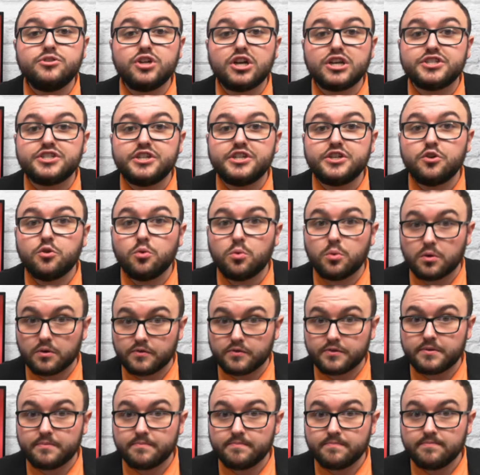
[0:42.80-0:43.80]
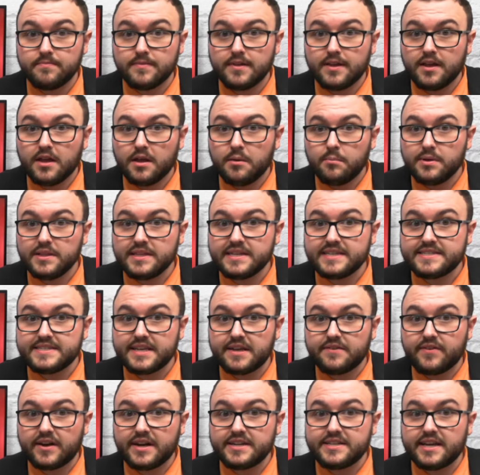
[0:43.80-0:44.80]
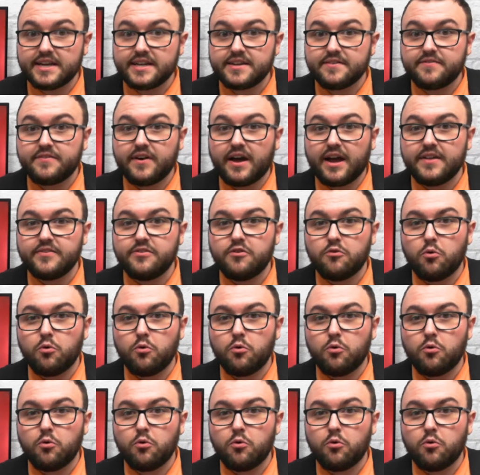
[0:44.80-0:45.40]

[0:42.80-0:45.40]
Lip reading: Justin Gould. Police have identified